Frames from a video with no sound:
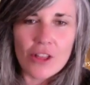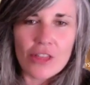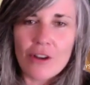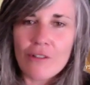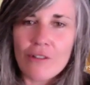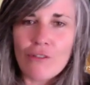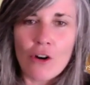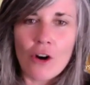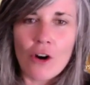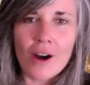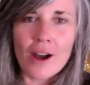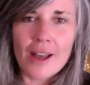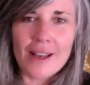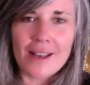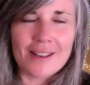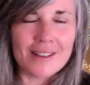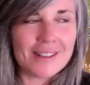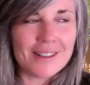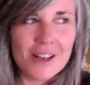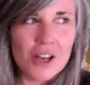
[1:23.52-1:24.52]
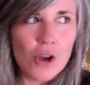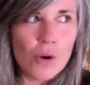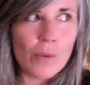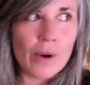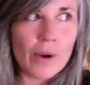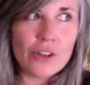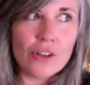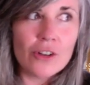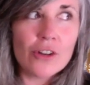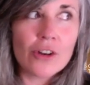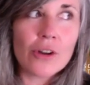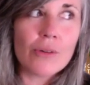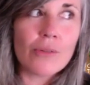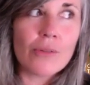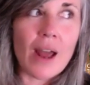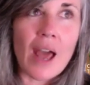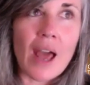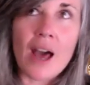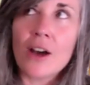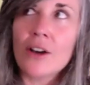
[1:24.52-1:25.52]
the void when you look
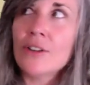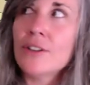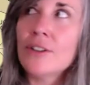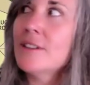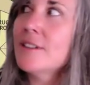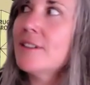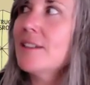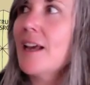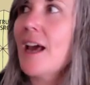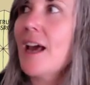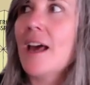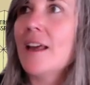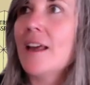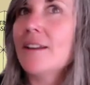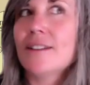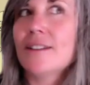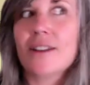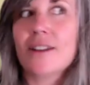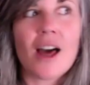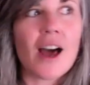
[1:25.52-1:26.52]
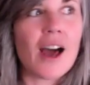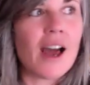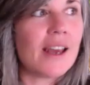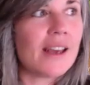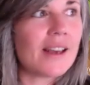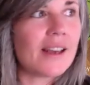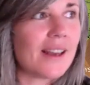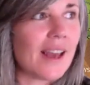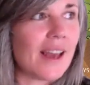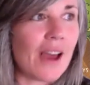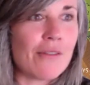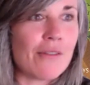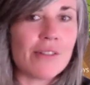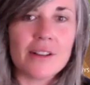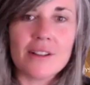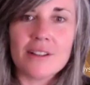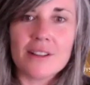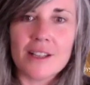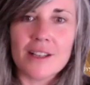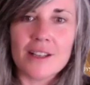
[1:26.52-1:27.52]
around and like
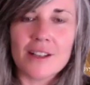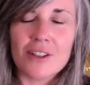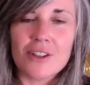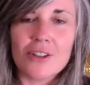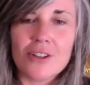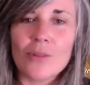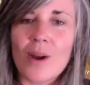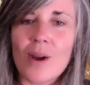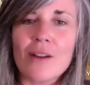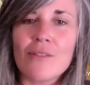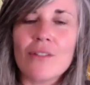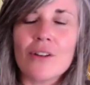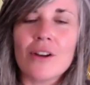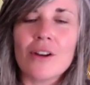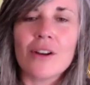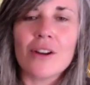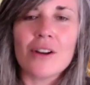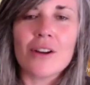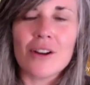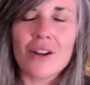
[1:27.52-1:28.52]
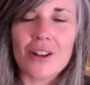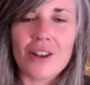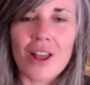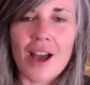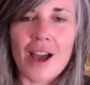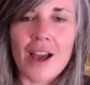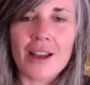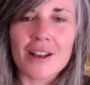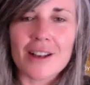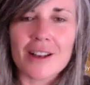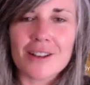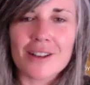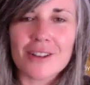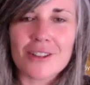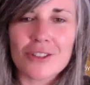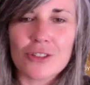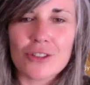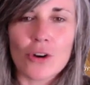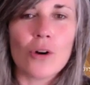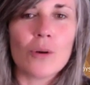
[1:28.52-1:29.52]
everything you ever like
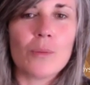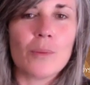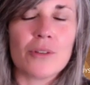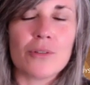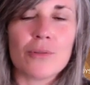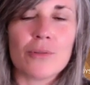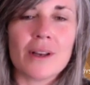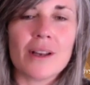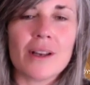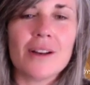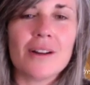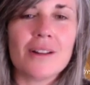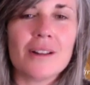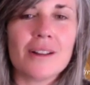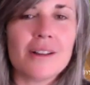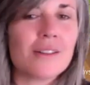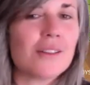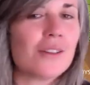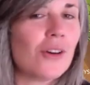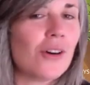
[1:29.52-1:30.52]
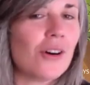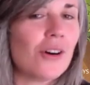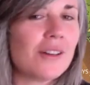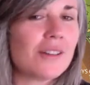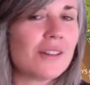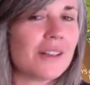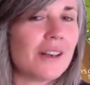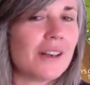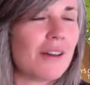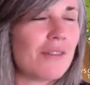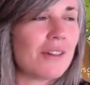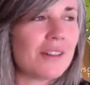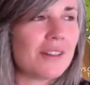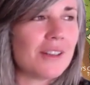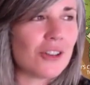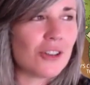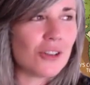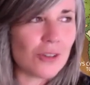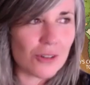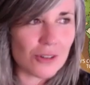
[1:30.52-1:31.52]
thought was real is not and
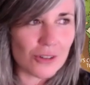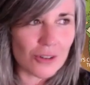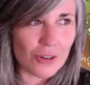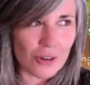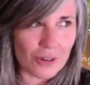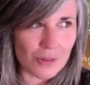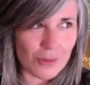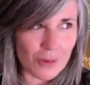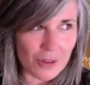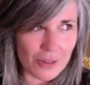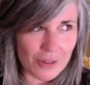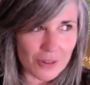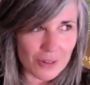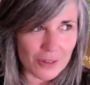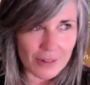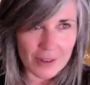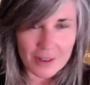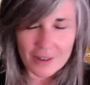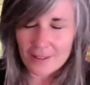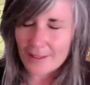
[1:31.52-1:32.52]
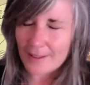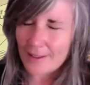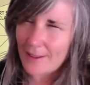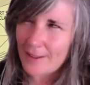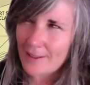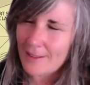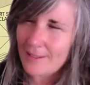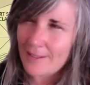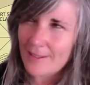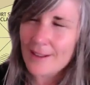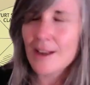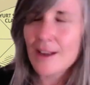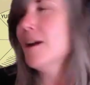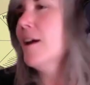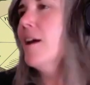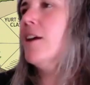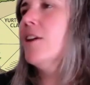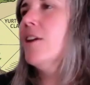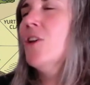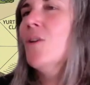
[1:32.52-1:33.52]
everything you thought wasn't real is
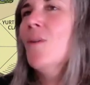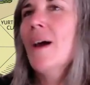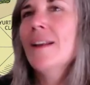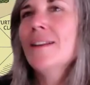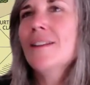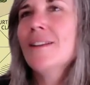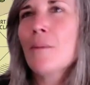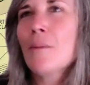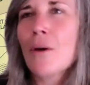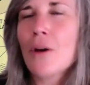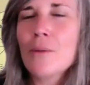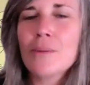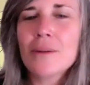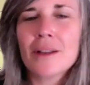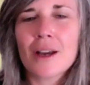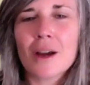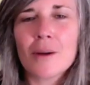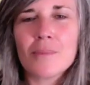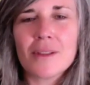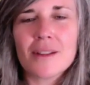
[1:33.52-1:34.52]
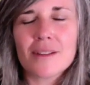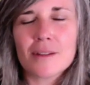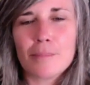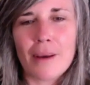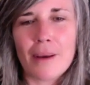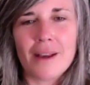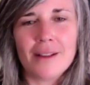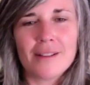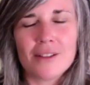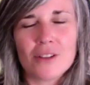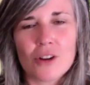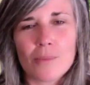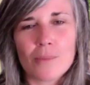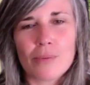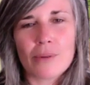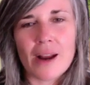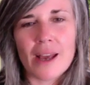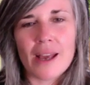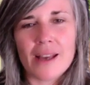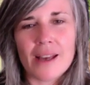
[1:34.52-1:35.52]
you end up opening up this space in your
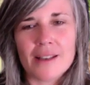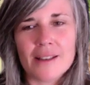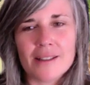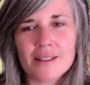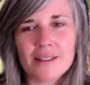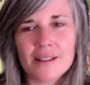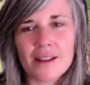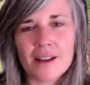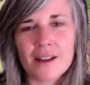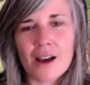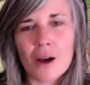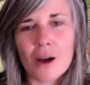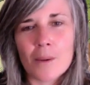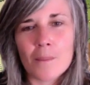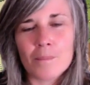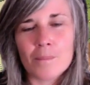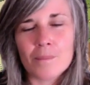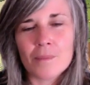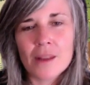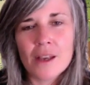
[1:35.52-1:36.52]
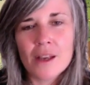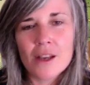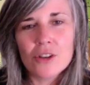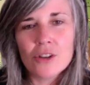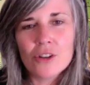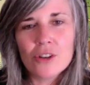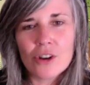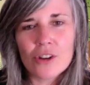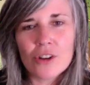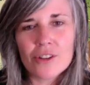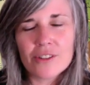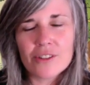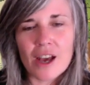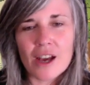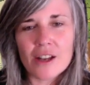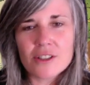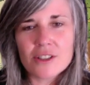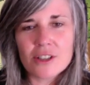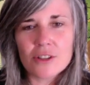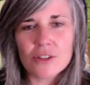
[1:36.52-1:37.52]
brain to um, you know
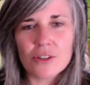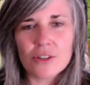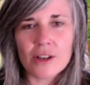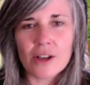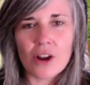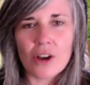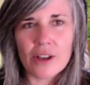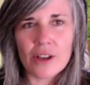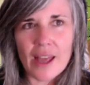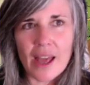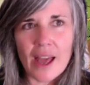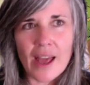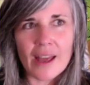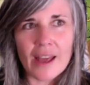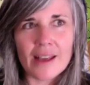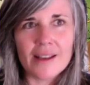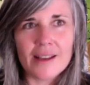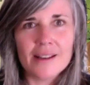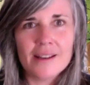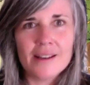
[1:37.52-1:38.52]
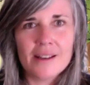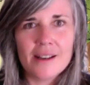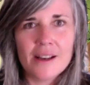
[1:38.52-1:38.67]
start to look at okay